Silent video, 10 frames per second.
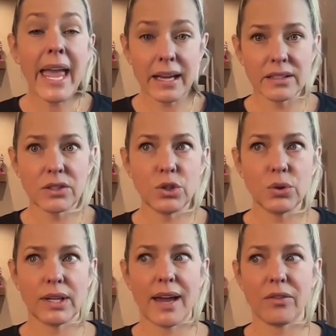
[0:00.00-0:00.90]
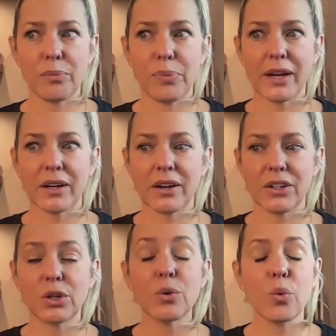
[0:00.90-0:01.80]
you
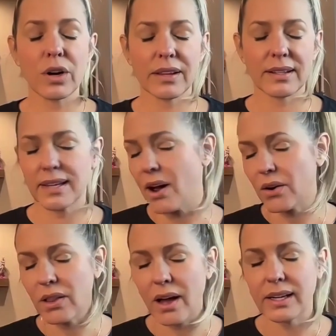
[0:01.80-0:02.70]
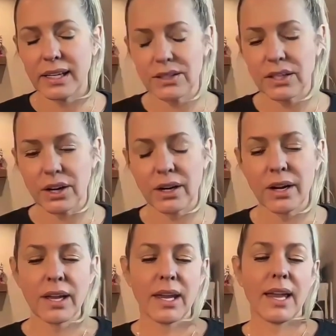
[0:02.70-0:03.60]
could work things out a lot easier.
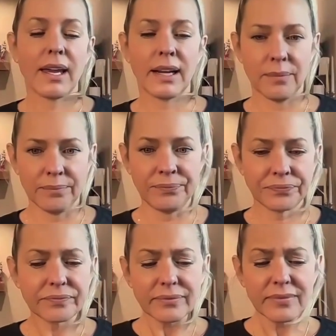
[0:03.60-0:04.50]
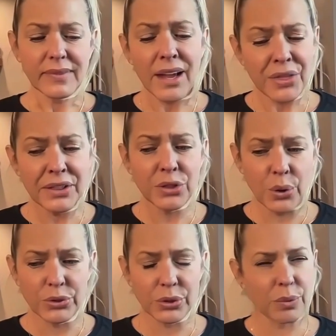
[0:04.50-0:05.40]
And I I think
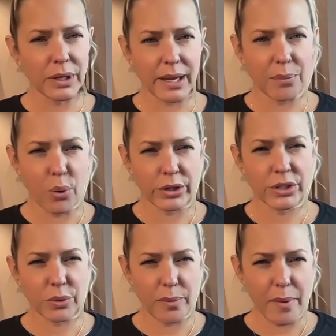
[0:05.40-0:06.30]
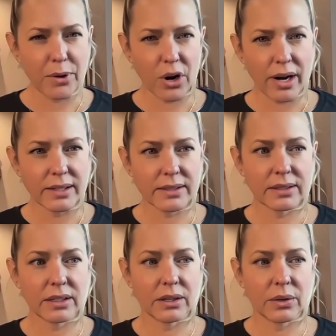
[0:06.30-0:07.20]
those are really important to remember, as
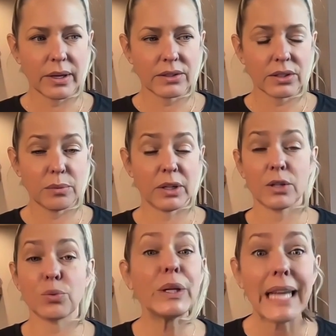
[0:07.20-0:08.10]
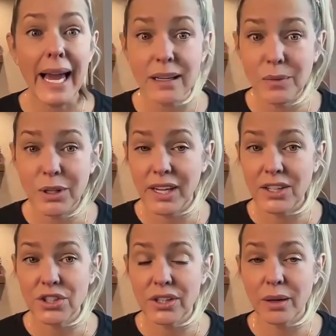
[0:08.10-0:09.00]
as because we lack
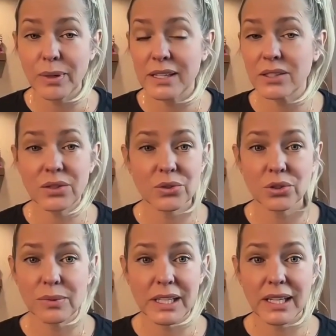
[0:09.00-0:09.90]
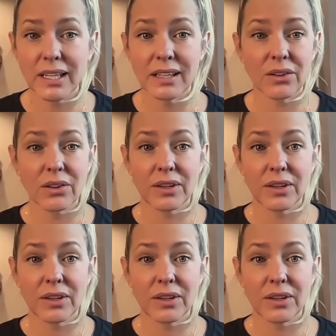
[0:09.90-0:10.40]
communication now because of social media and all the things